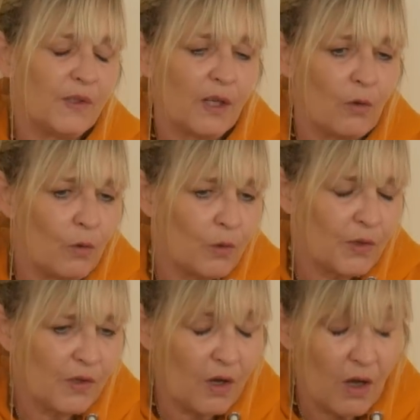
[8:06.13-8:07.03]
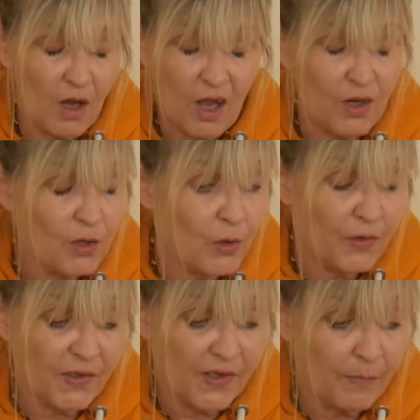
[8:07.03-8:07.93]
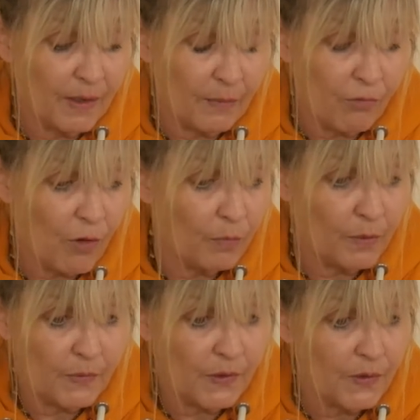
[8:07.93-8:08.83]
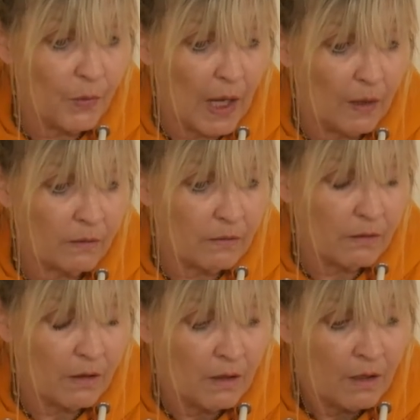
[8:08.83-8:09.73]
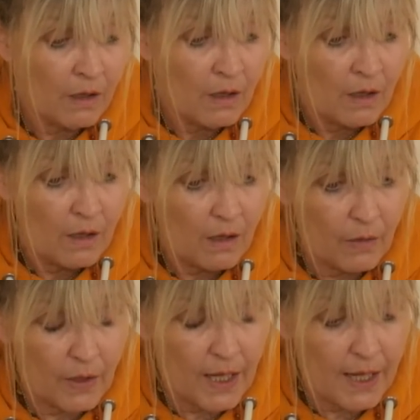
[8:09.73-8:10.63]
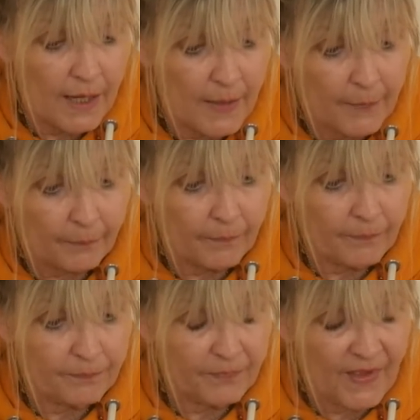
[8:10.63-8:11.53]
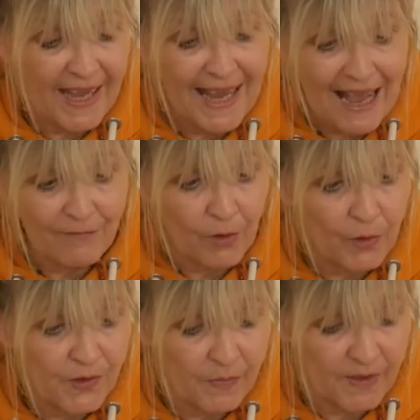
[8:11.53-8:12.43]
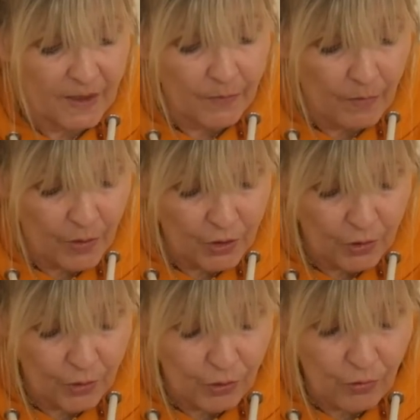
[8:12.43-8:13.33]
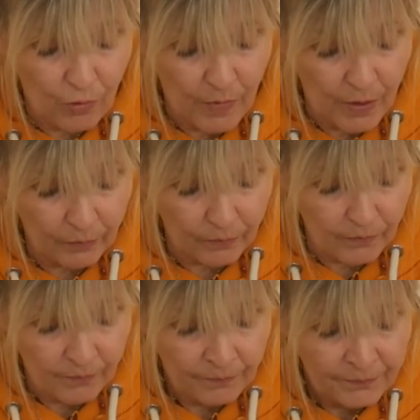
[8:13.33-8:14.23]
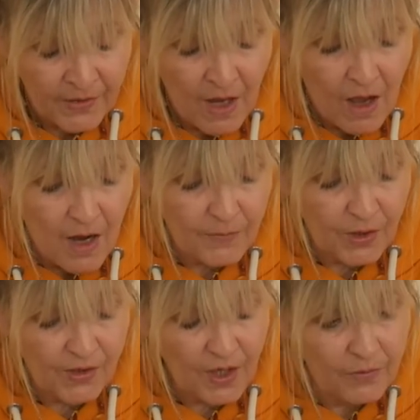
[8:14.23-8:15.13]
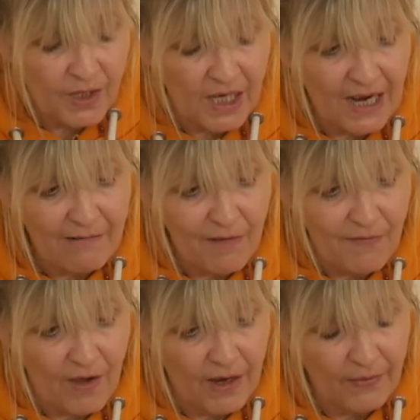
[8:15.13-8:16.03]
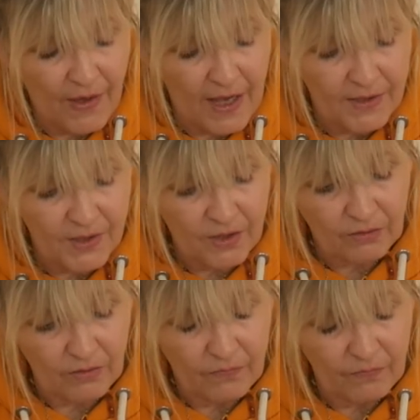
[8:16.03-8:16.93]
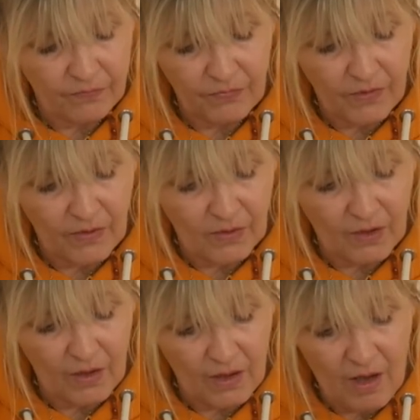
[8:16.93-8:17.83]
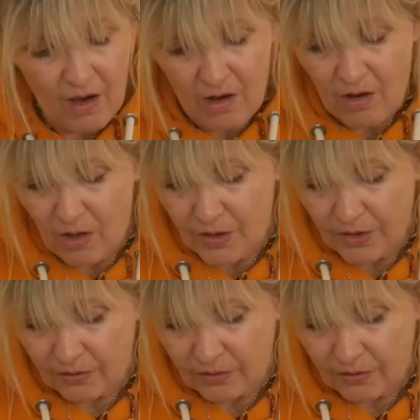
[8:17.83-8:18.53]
it caused another sibling problems as well. Okay, they have got some deep emotional trauma. I'm just going to clarify that card